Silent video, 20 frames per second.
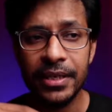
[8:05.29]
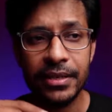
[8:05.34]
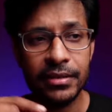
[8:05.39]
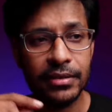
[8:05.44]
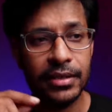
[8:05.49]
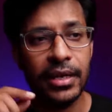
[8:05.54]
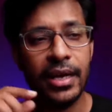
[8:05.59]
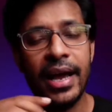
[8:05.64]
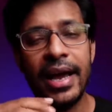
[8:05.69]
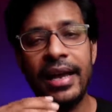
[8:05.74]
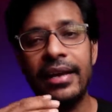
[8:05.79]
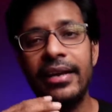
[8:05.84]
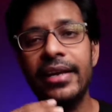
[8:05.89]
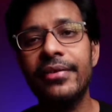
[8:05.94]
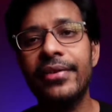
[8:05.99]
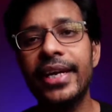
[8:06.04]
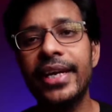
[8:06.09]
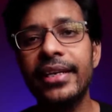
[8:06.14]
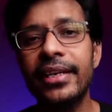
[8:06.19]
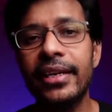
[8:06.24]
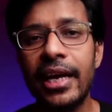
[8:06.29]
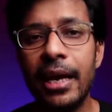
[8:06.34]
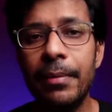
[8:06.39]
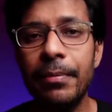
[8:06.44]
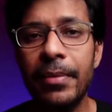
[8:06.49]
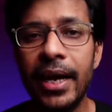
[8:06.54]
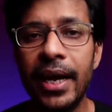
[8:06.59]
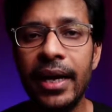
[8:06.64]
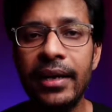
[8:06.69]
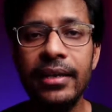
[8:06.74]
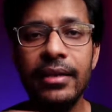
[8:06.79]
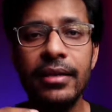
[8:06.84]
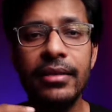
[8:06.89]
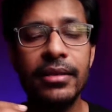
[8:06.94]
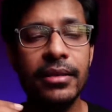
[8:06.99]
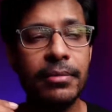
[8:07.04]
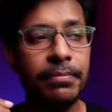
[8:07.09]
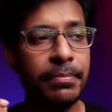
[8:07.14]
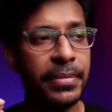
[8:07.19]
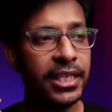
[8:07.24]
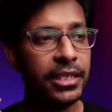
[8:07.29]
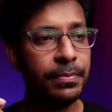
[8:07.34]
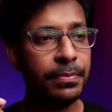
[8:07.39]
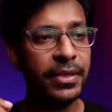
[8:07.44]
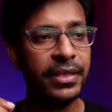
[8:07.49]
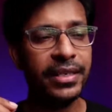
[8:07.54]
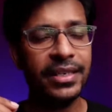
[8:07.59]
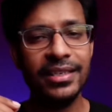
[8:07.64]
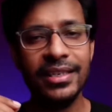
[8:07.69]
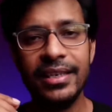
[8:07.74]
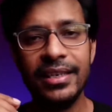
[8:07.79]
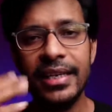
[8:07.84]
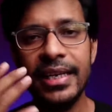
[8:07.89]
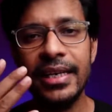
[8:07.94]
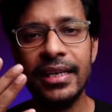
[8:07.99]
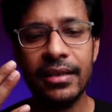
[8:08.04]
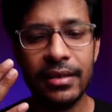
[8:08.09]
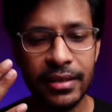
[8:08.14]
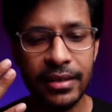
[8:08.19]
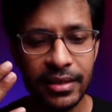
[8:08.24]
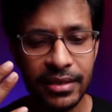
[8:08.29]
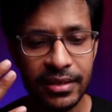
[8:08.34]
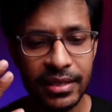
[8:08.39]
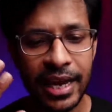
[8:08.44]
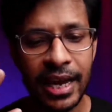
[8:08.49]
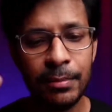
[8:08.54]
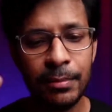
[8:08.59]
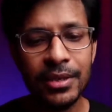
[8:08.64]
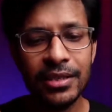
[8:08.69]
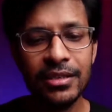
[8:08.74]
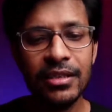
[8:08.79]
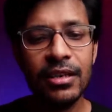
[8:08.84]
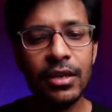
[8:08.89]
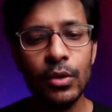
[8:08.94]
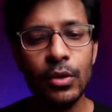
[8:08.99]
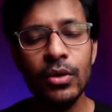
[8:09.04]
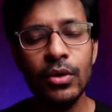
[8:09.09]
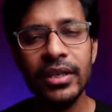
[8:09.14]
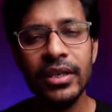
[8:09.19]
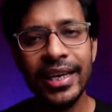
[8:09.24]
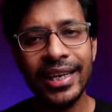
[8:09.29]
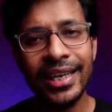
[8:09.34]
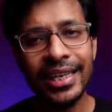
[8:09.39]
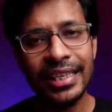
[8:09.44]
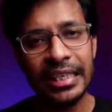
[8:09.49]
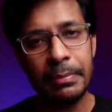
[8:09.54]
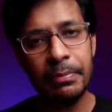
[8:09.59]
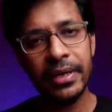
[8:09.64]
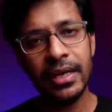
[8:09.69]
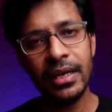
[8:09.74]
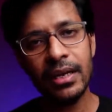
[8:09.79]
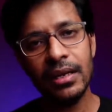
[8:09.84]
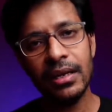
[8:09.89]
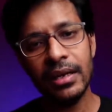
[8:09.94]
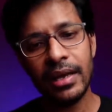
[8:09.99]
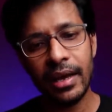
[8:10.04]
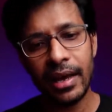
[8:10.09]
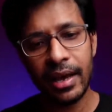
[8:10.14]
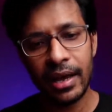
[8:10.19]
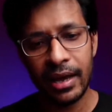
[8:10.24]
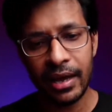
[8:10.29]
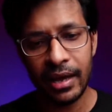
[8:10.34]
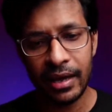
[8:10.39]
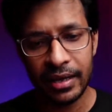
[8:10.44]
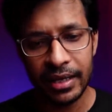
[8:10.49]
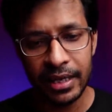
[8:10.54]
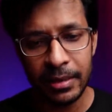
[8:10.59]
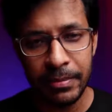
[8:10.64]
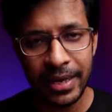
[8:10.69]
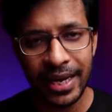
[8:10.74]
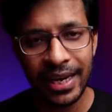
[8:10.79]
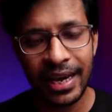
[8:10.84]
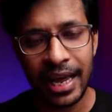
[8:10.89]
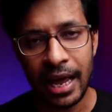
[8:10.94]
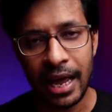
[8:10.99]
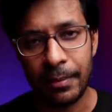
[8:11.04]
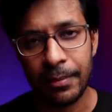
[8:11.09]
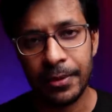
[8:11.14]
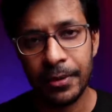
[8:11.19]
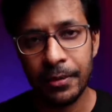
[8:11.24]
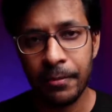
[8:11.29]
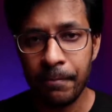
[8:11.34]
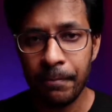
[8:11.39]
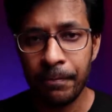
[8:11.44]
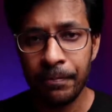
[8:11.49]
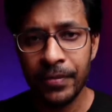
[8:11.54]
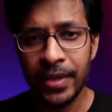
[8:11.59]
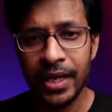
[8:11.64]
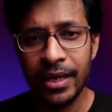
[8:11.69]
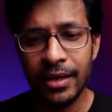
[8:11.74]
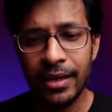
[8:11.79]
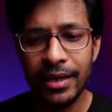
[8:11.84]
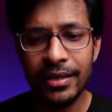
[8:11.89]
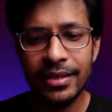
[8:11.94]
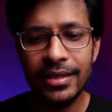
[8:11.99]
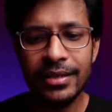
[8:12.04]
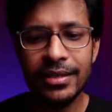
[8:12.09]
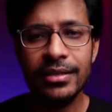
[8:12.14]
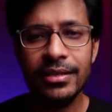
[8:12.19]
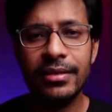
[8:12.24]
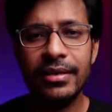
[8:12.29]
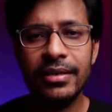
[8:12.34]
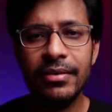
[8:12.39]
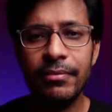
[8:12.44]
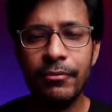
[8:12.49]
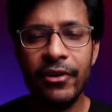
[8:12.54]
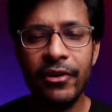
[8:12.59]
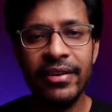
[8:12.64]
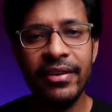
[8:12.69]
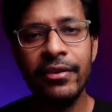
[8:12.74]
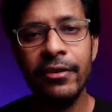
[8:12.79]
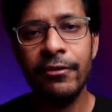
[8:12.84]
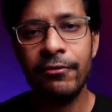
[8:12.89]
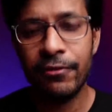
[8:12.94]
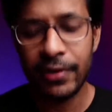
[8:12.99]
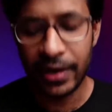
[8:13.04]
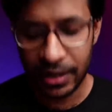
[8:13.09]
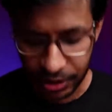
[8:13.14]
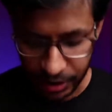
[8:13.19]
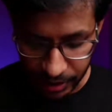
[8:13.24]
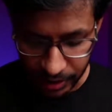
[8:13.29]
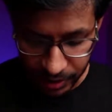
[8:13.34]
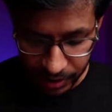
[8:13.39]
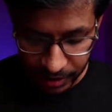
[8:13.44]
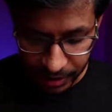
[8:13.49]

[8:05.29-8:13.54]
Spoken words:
It is a highly rated app, and the best part is that this app doesn't look like a typical email app. It is very refreshing.